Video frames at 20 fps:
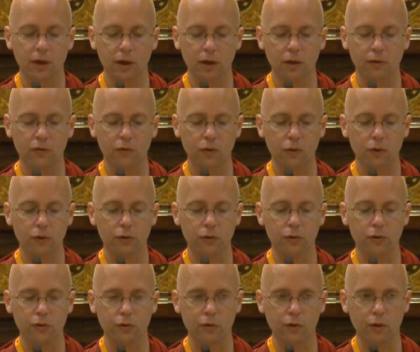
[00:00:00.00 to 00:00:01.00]
Of
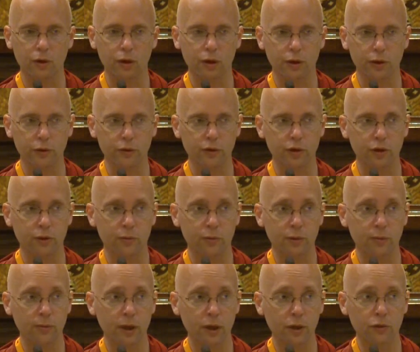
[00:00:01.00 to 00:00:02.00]
course, it's said
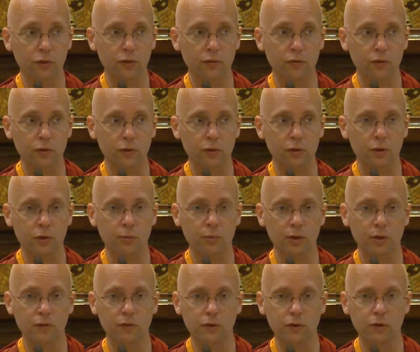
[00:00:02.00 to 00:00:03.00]
to be best if it's
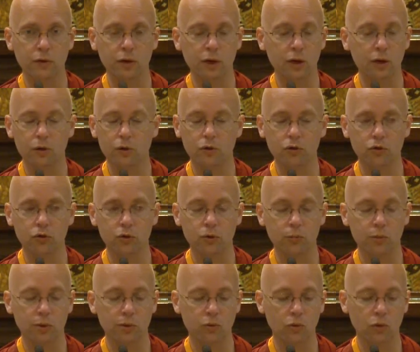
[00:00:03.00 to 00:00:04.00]
clear, but if it's not, you
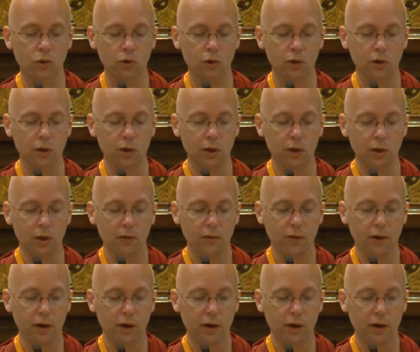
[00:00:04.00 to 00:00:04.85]
shouldn't be worried.